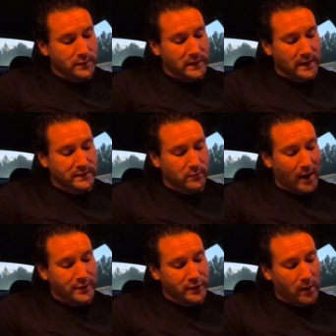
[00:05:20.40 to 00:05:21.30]
So that's the
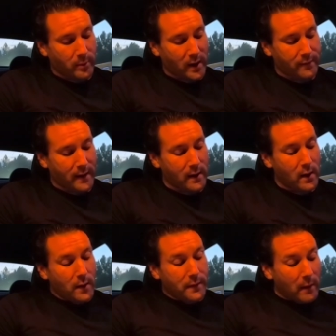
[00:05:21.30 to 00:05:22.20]
rationale behind that.
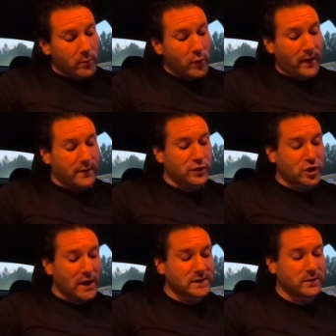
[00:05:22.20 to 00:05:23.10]
Then we moved on to
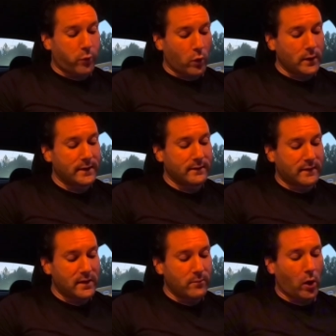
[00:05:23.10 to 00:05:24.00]
chest supported
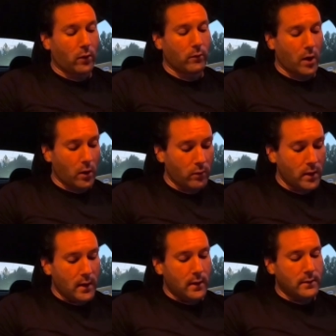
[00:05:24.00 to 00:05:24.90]
T-bar row,
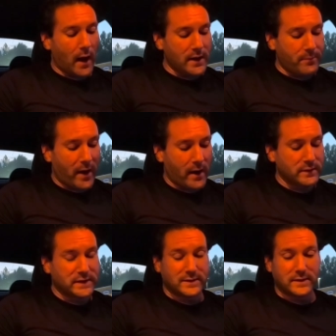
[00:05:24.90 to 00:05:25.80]
90
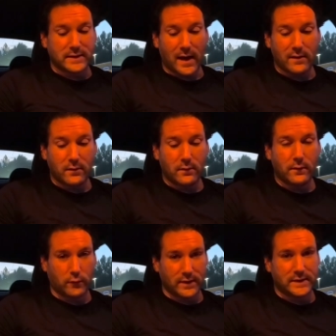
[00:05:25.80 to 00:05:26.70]
pounds, sets of 10,
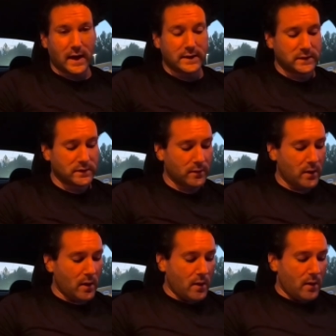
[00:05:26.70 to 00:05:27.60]
3 sets.
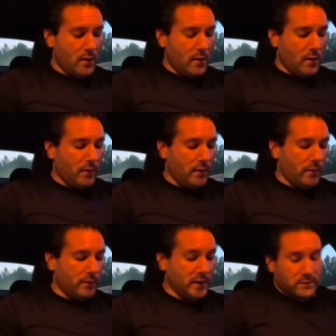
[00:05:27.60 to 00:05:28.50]

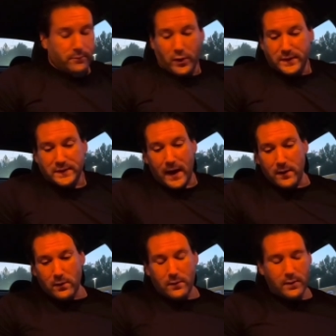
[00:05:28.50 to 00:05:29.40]
This pretty
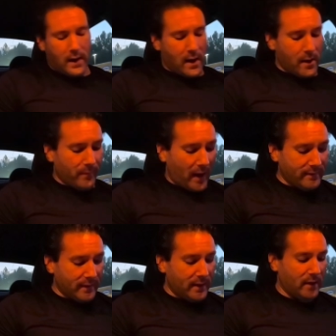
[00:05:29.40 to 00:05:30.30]
standard. I
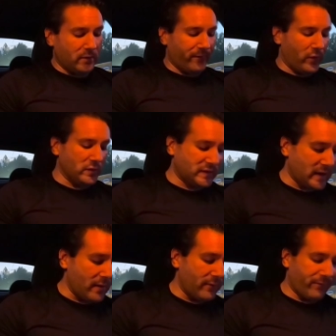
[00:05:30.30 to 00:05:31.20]
did hit the first
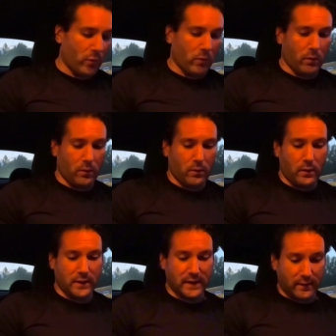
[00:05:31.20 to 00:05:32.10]
set for
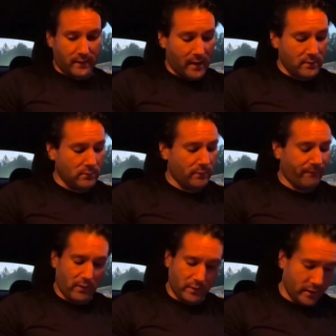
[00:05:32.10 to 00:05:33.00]
a set of 10,
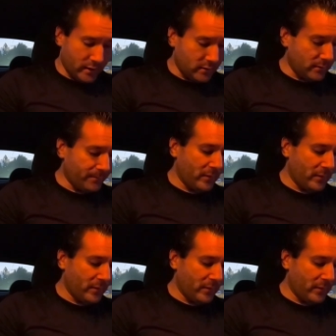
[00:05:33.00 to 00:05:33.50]
felt good.